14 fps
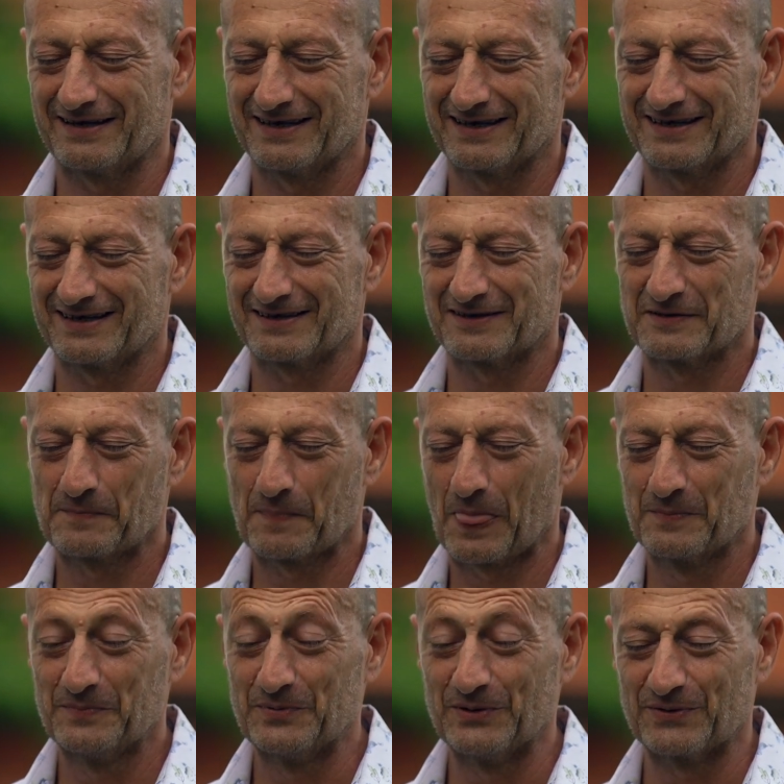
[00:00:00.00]
They're going
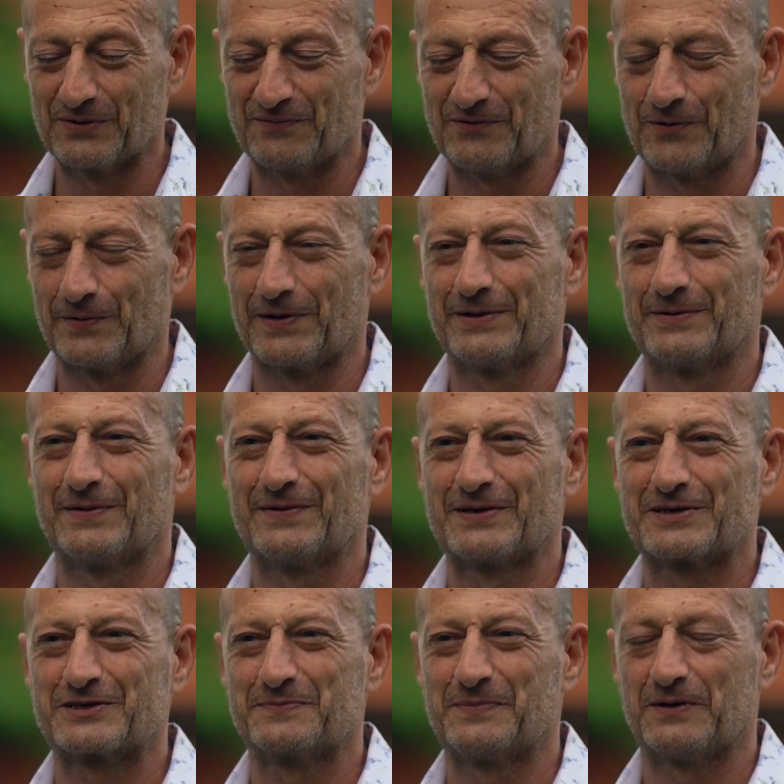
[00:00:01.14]
to put the foreigner on the
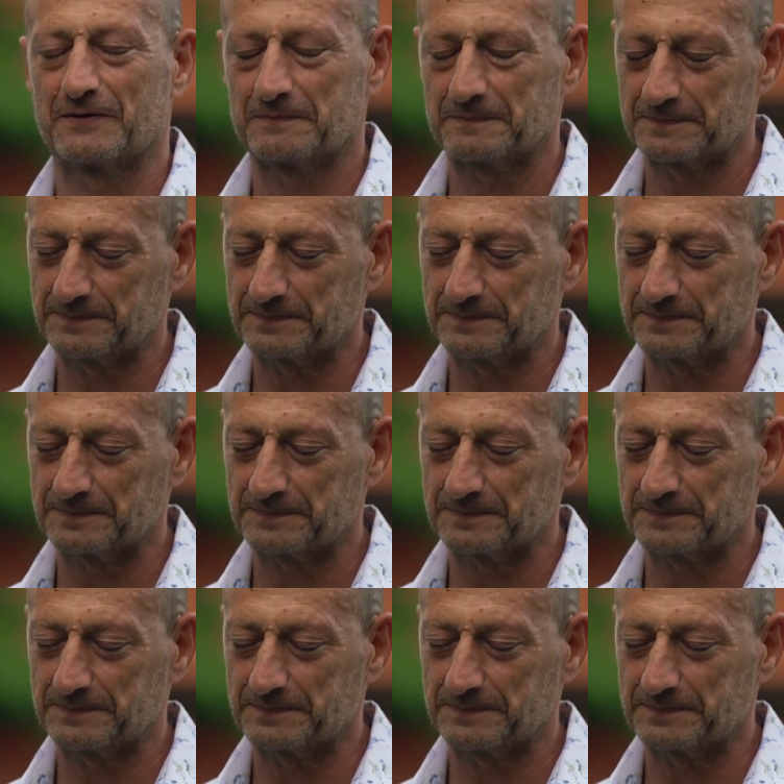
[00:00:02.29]
spot.